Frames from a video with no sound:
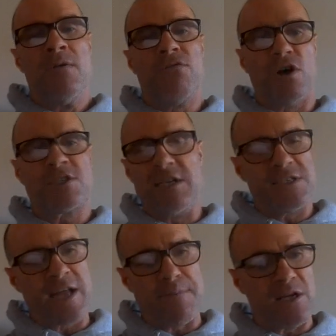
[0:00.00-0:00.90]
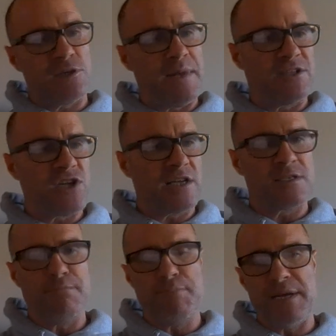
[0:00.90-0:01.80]
Voss didn't say much about
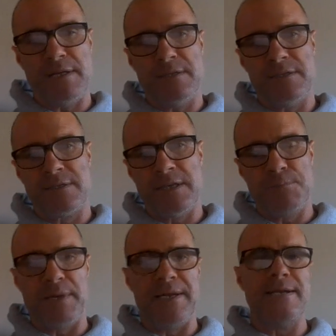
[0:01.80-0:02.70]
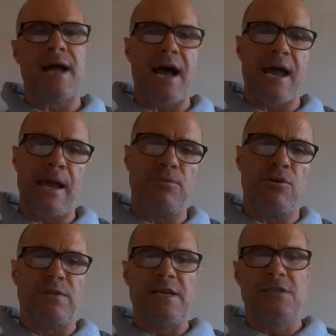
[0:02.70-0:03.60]
Jackson Binns. He's been named
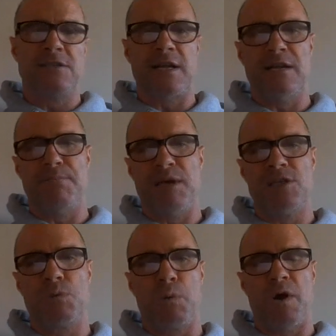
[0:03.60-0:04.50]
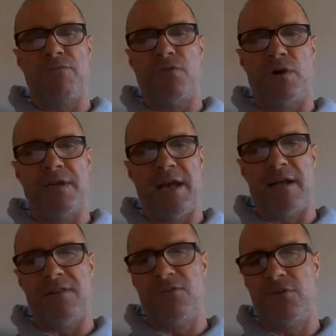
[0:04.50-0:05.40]
on the extended bench. We won't find
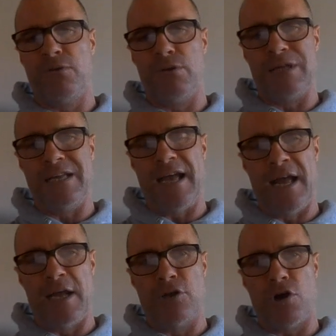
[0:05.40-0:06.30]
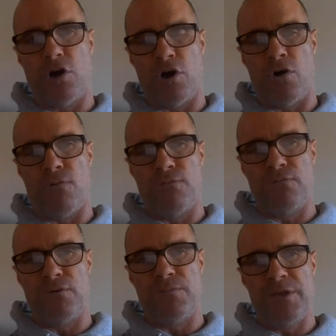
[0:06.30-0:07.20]
out until the end
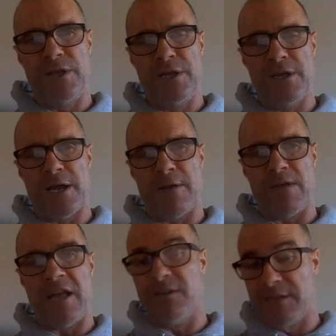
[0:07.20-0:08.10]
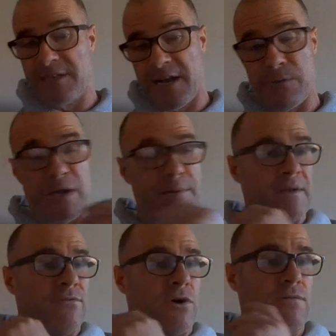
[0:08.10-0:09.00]
of the day, around
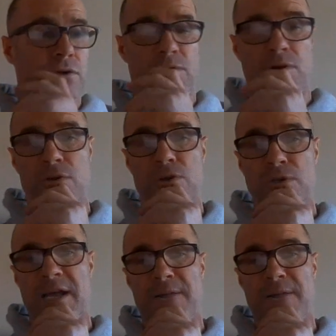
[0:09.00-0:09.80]
about 5 o'clock, who